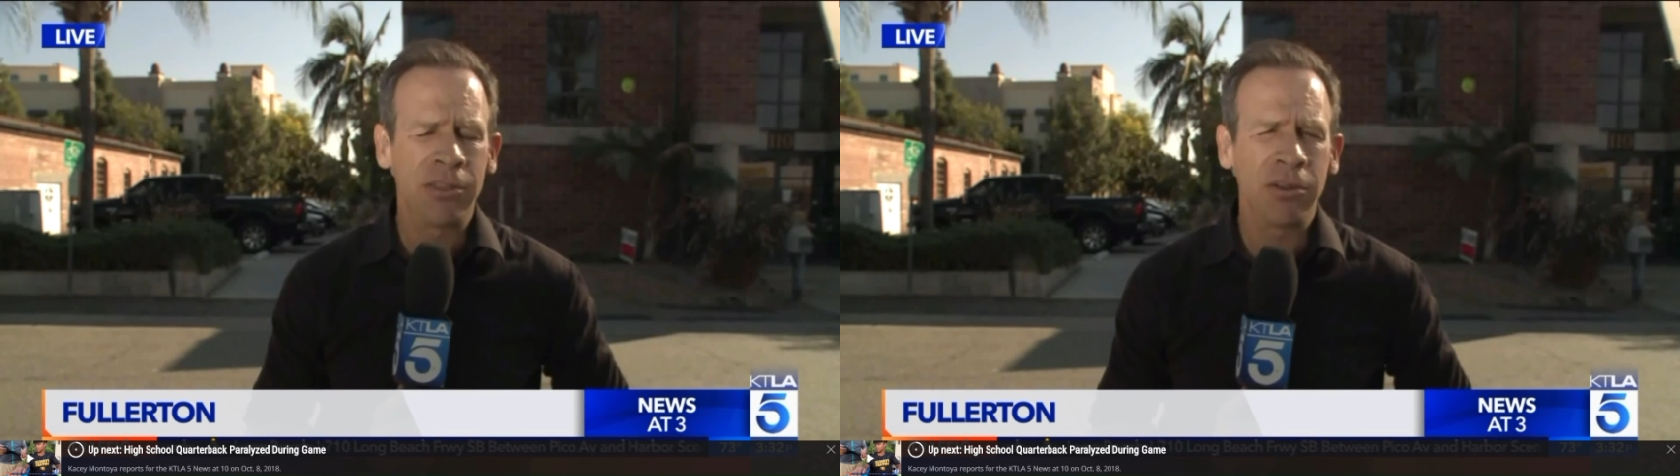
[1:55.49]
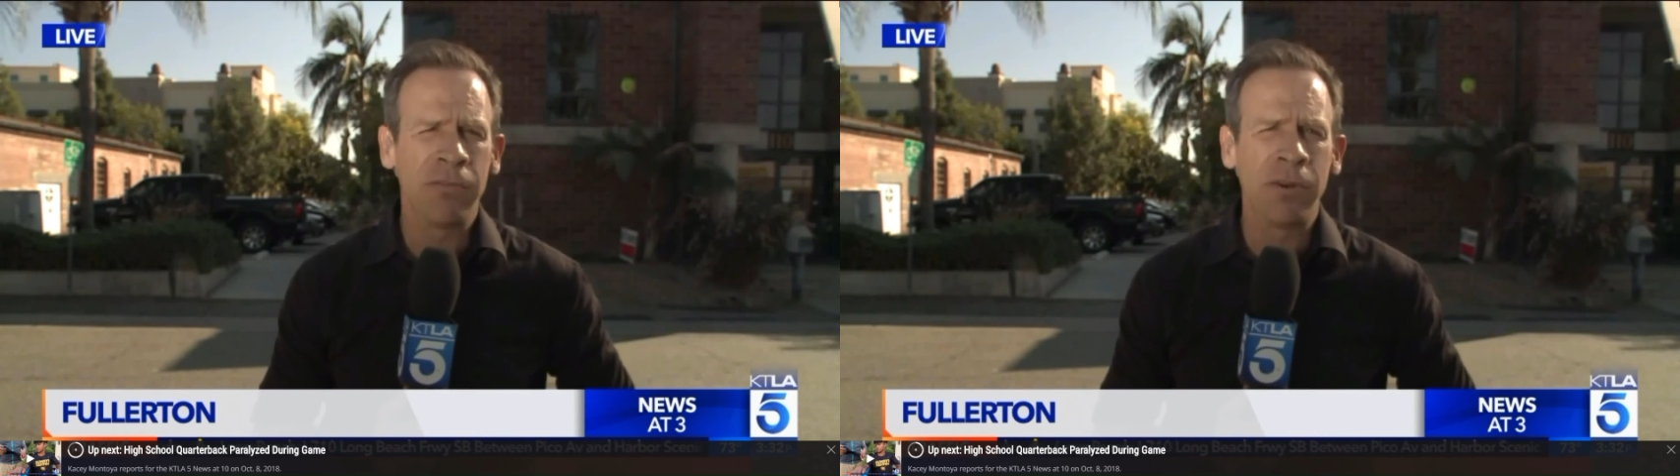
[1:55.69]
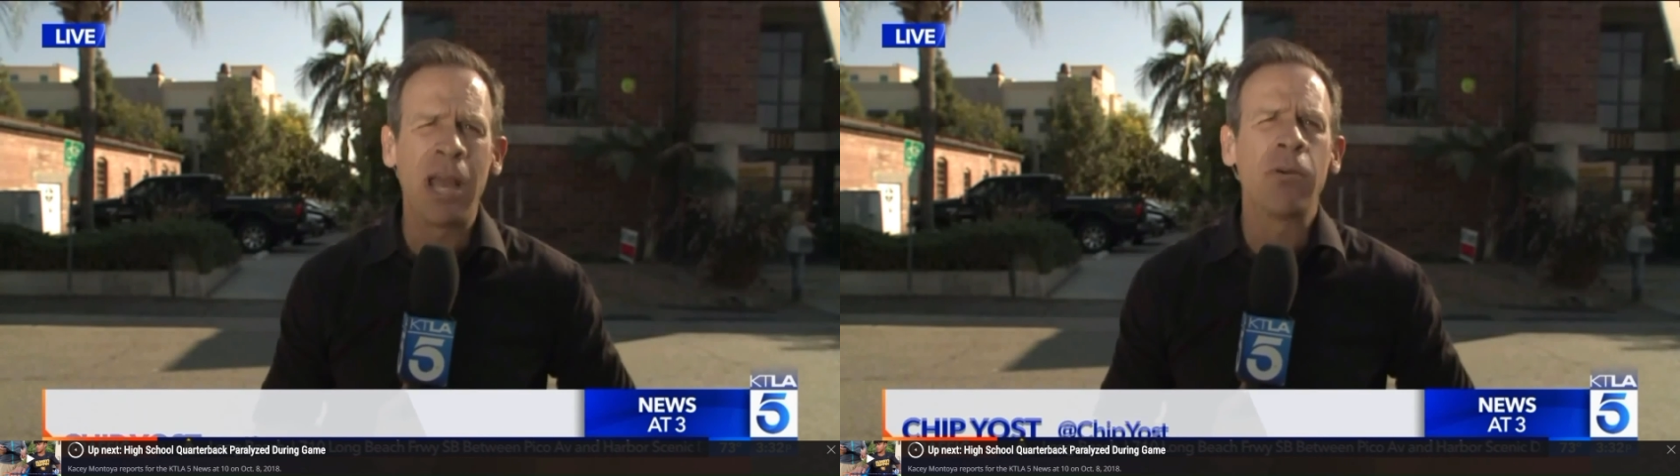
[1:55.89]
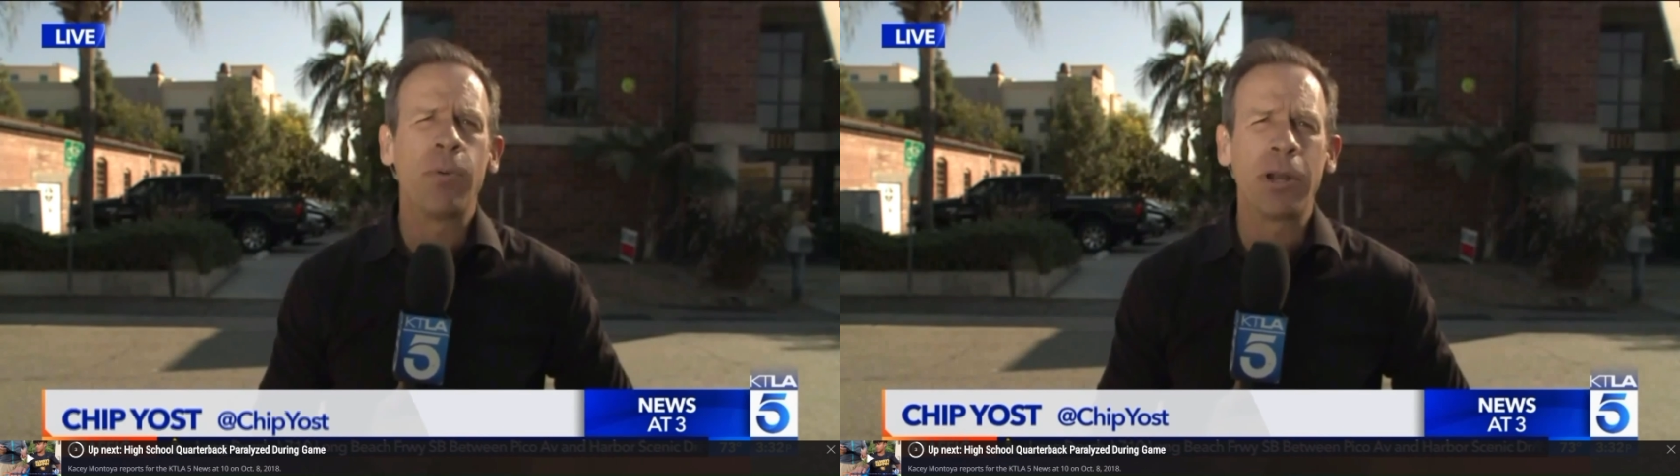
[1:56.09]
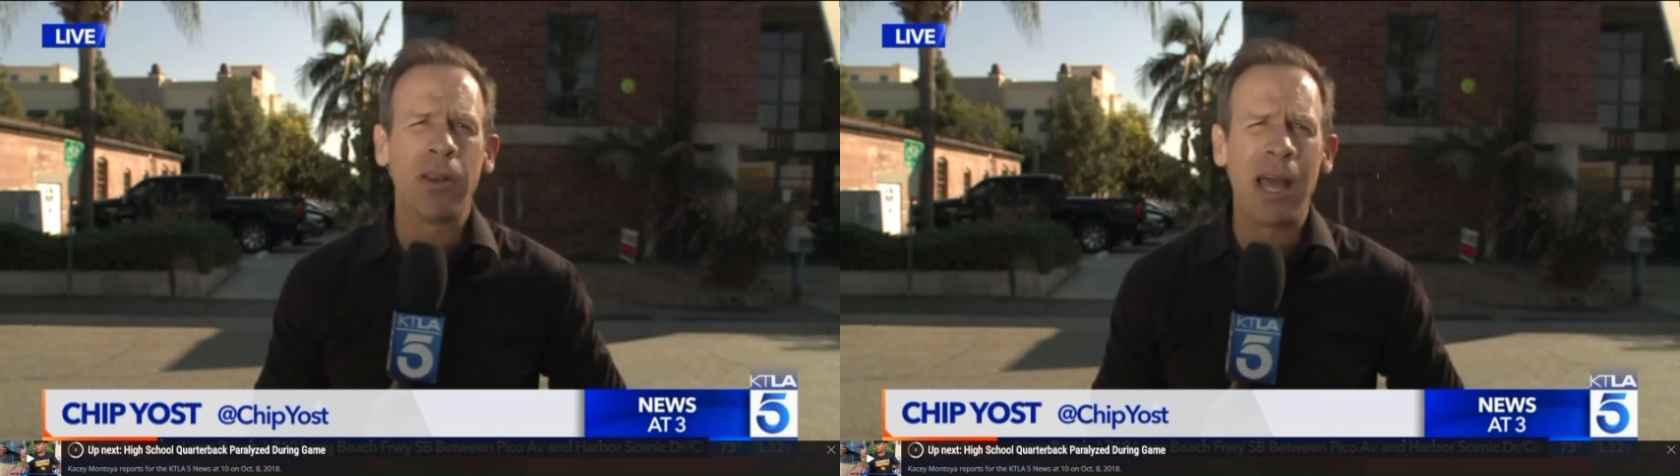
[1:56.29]
For now, reporting
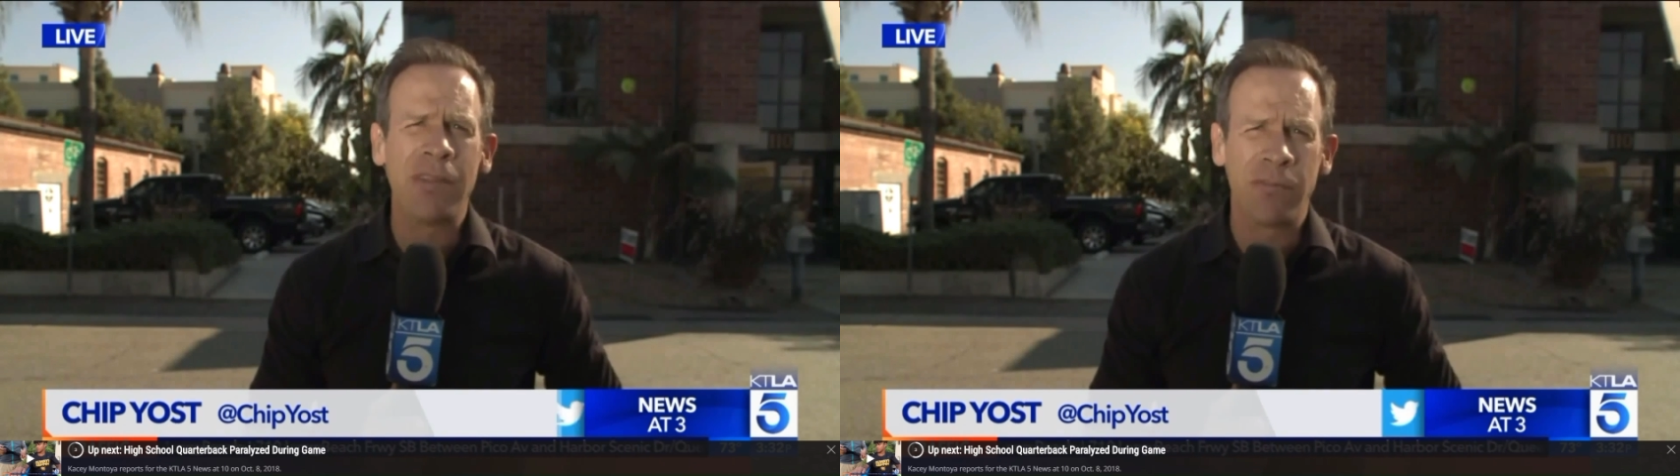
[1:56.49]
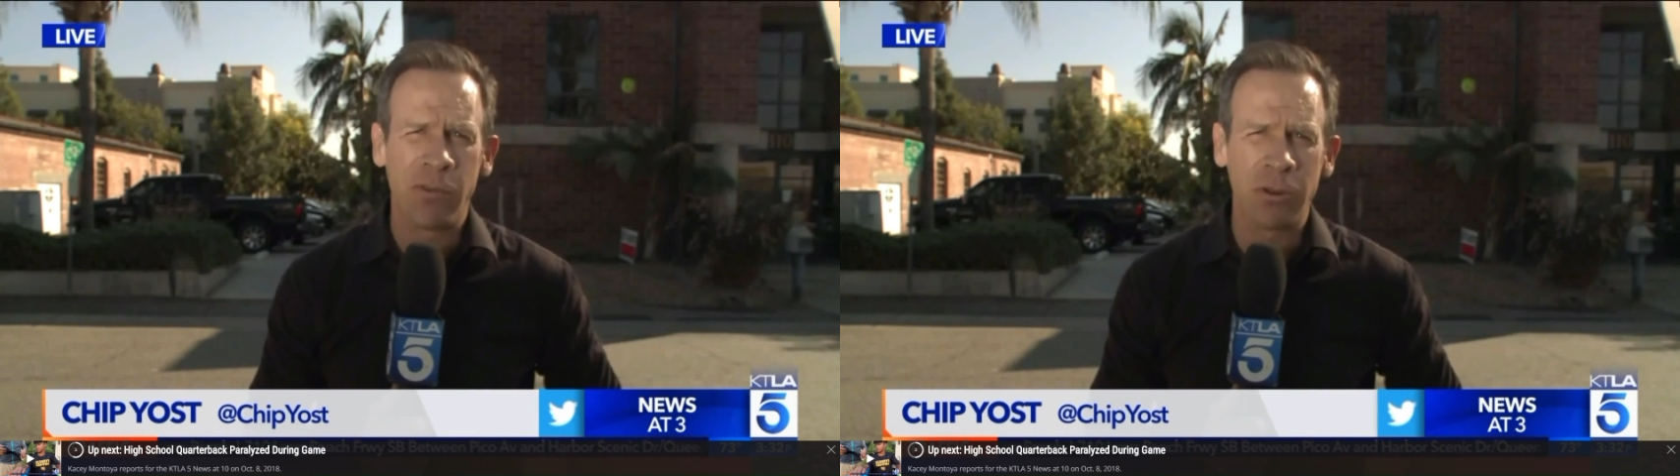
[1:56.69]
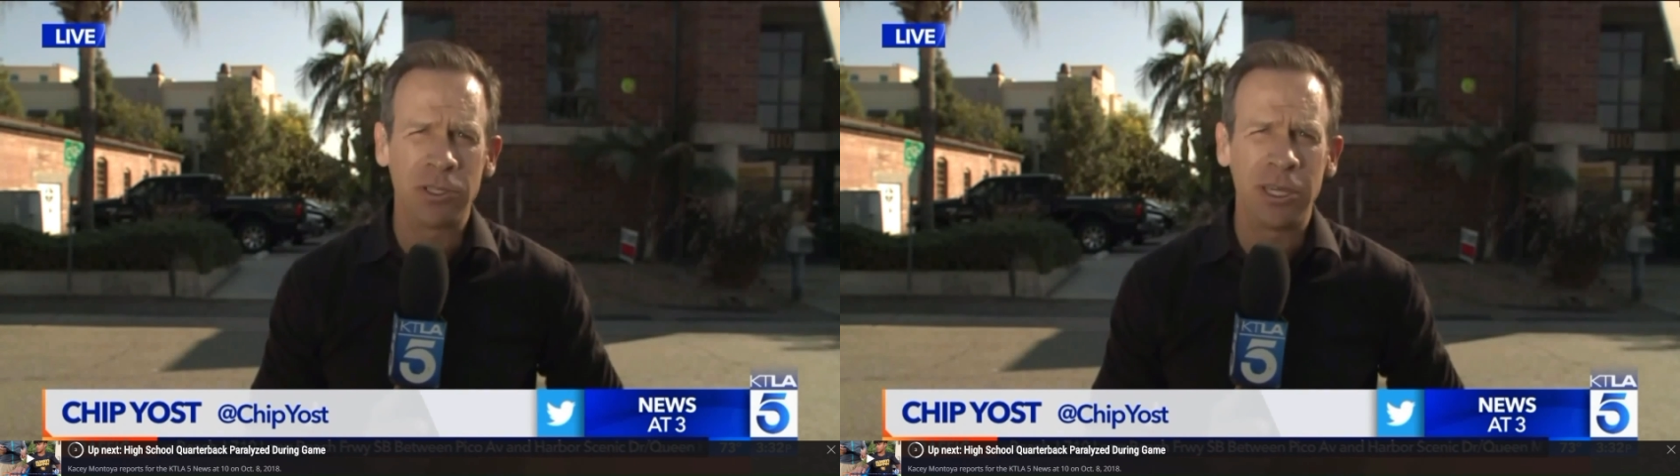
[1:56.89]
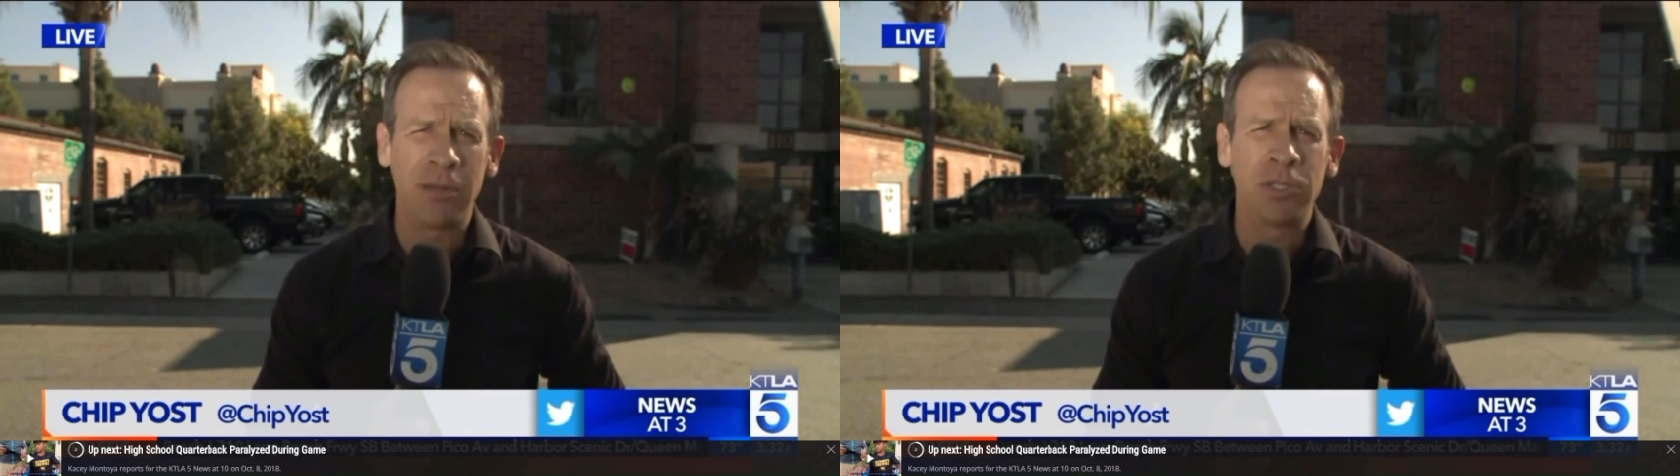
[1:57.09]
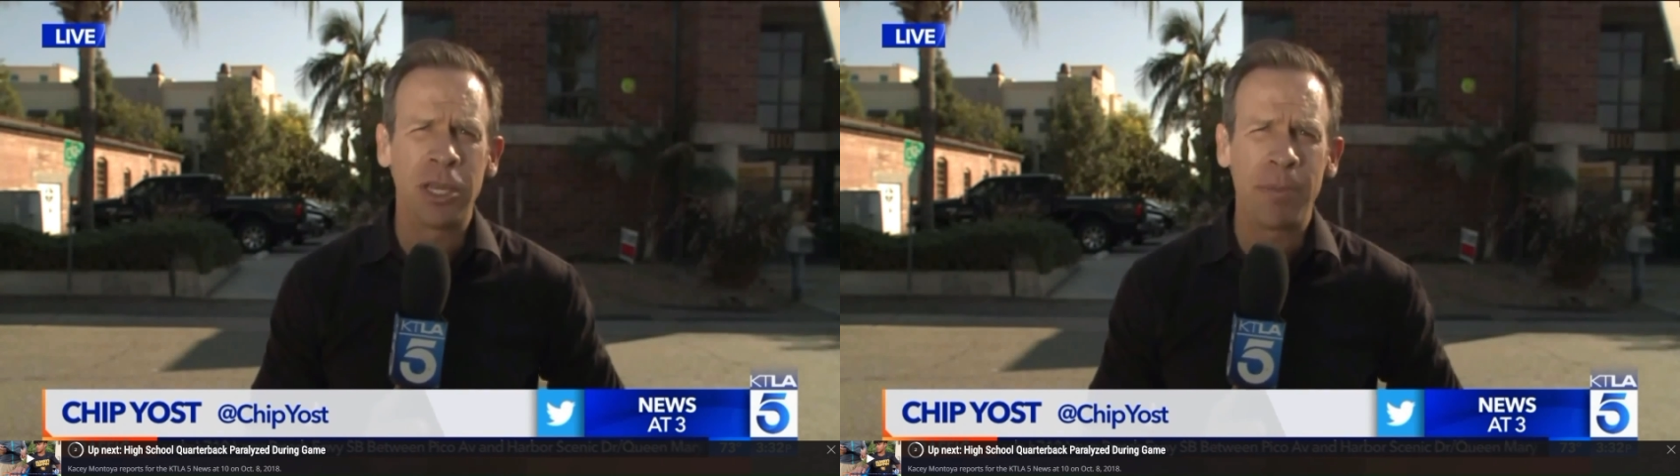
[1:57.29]
live in Fullerton, I'm
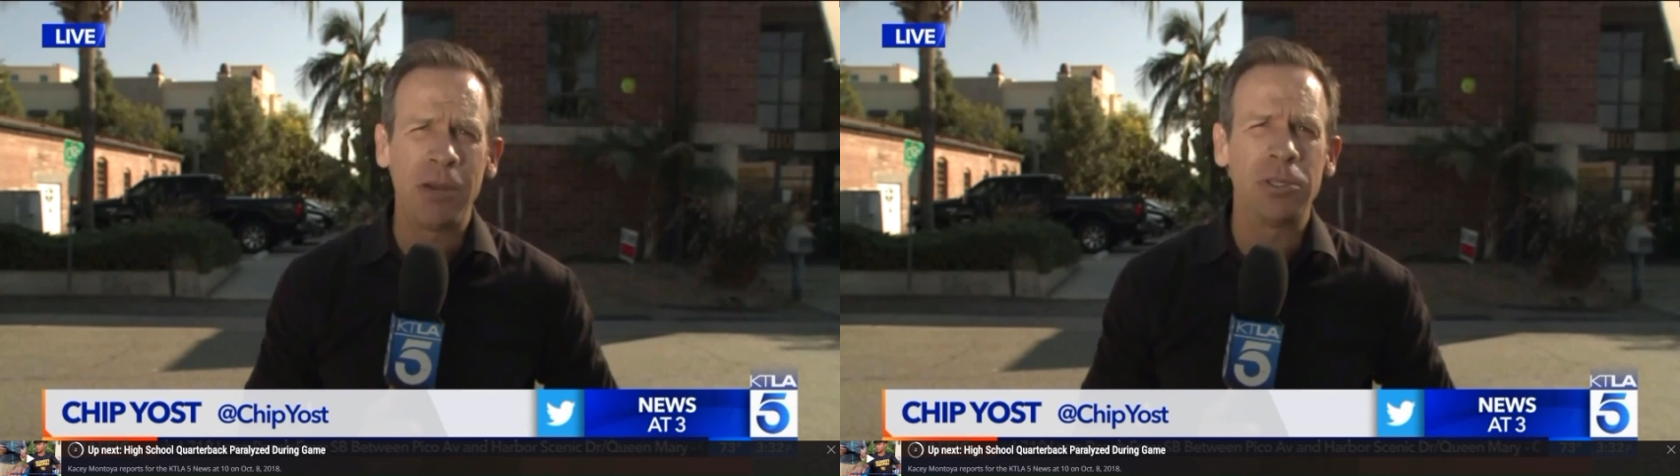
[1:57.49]
Chip Yost,